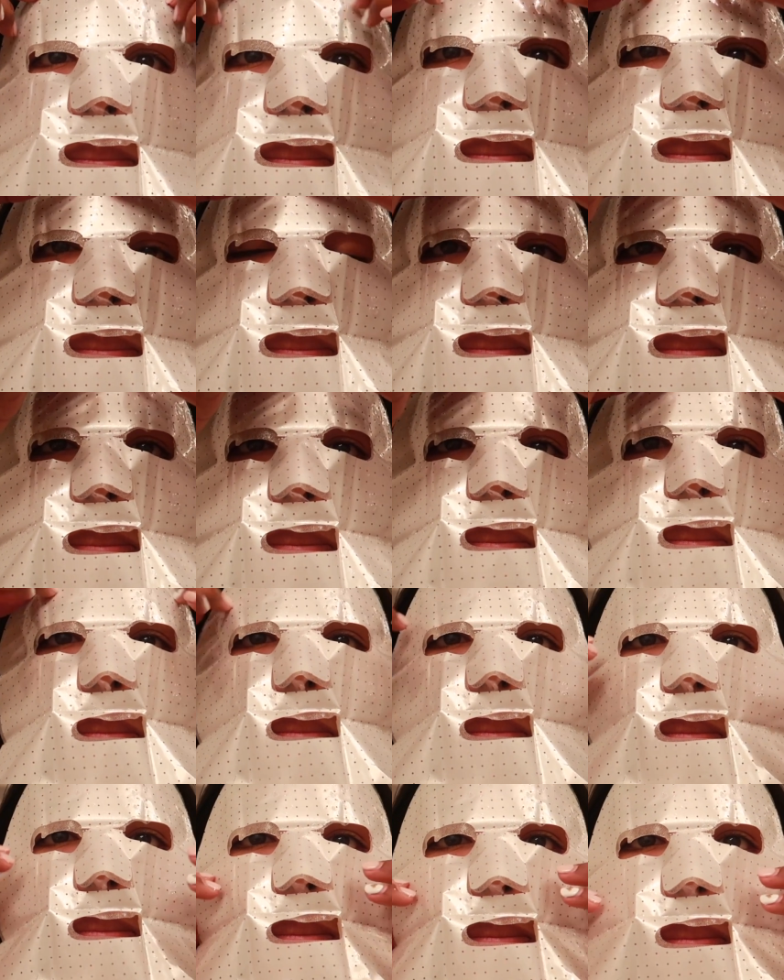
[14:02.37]
actually
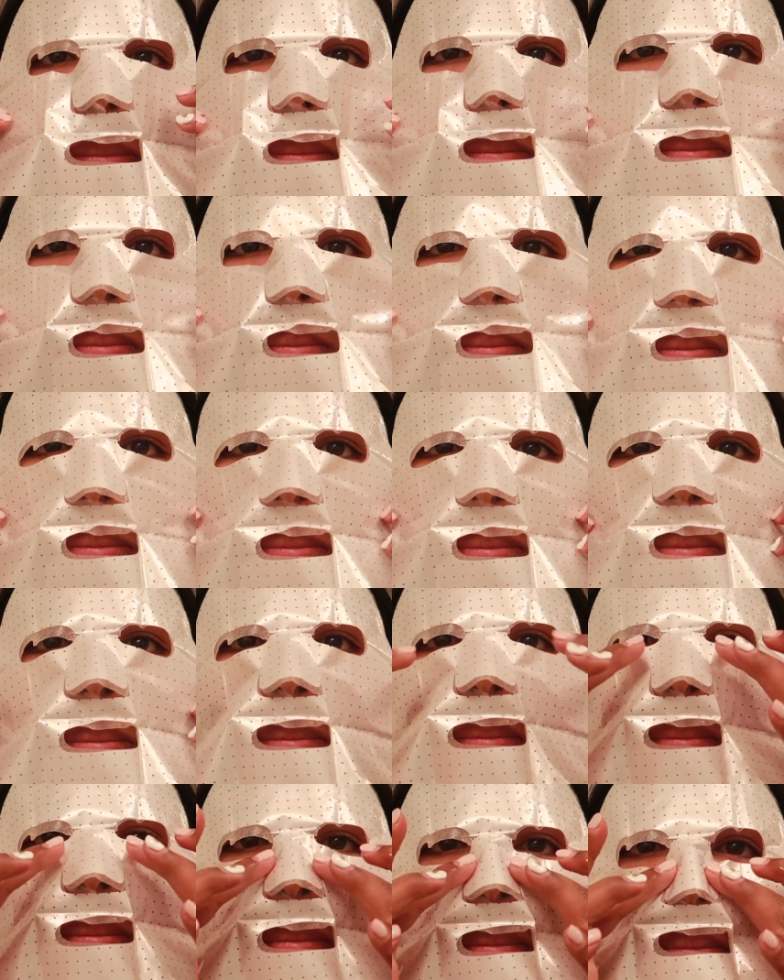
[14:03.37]
used a face mask
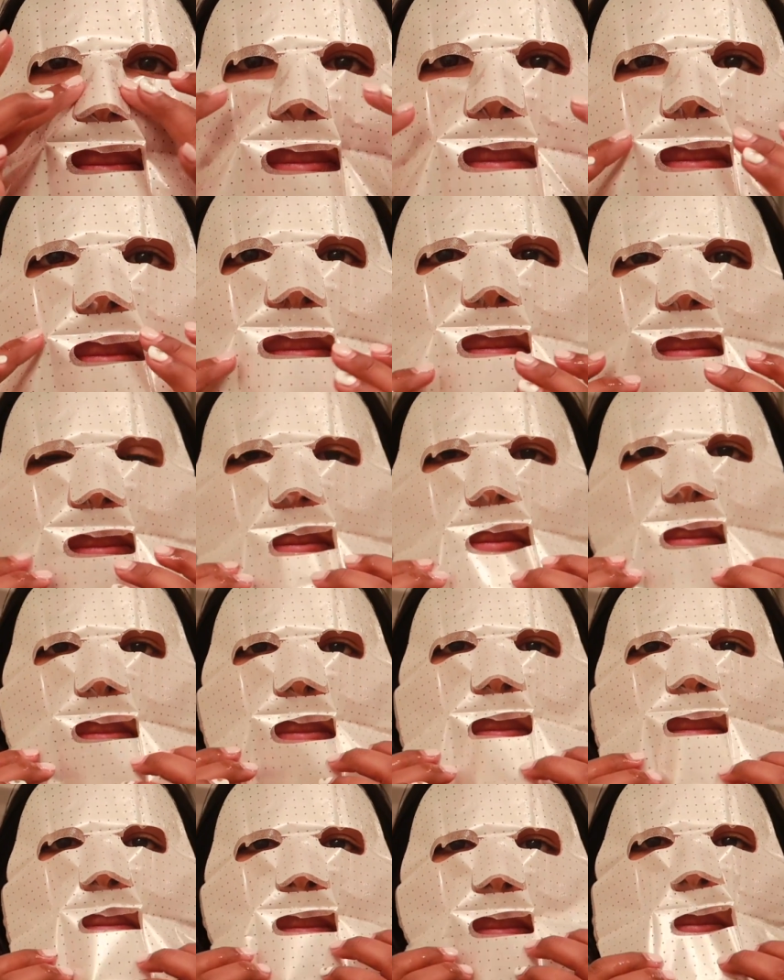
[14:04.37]
with that,
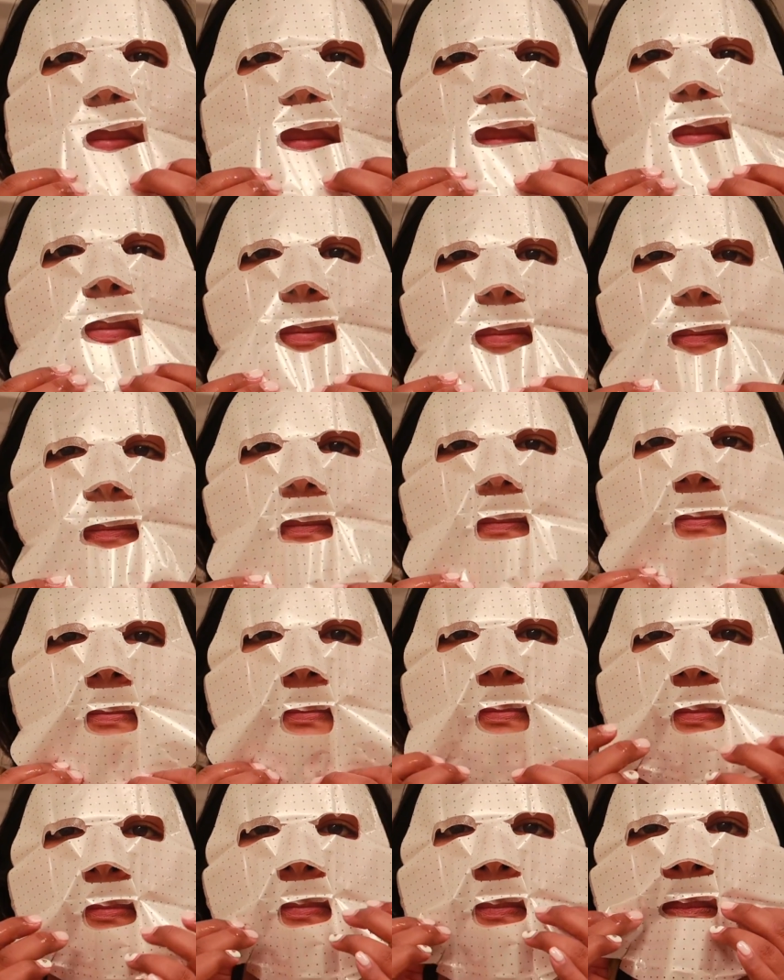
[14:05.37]
but I just
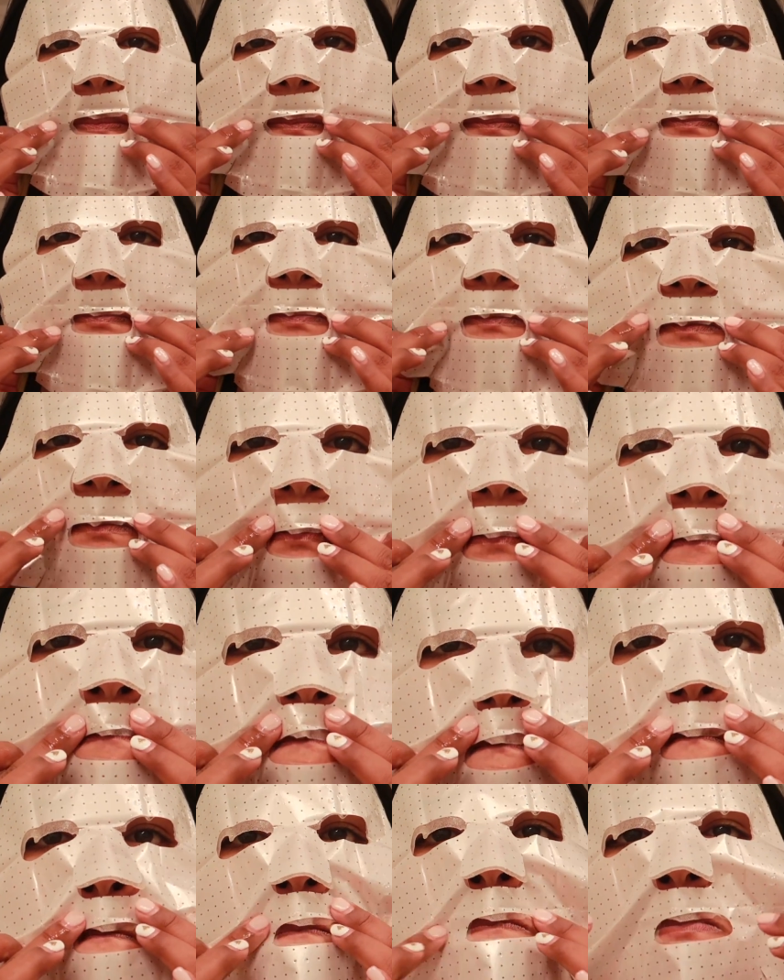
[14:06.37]
set it
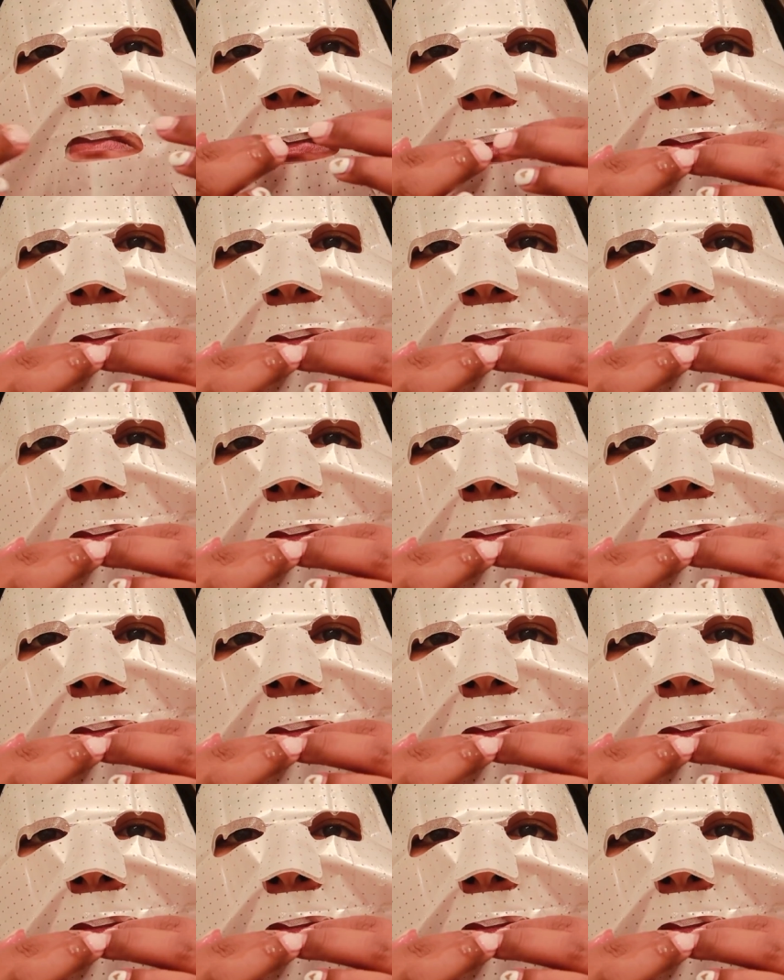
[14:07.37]
first